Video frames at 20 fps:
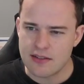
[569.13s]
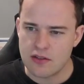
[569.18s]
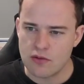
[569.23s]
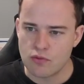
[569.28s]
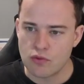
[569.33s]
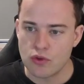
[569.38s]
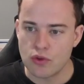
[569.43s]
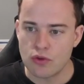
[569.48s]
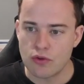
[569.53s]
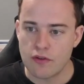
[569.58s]
the
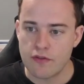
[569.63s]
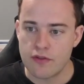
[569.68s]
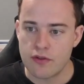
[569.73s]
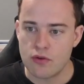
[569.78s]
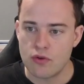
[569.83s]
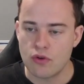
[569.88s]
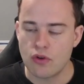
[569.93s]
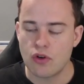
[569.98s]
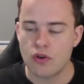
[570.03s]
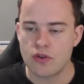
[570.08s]
Ruler of
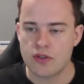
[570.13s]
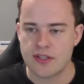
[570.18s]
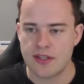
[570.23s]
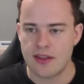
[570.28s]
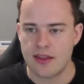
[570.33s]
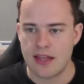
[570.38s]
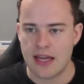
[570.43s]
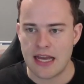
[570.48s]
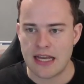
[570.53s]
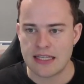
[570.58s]
Thule, Courtesan
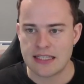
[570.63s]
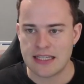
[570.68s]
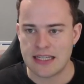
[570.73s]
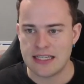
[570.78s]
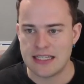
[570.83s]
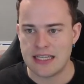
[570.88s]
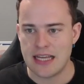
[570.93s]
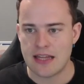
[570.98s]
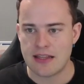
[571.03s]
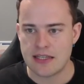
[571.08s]
Theas,
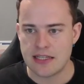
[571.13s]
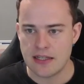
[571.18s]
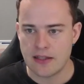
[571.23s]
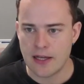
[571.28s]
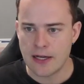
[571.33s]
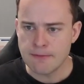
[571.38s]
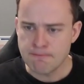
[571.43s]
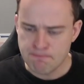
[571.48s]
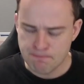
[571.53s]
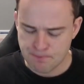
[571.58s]
and Death
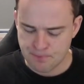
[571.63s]
Dealer.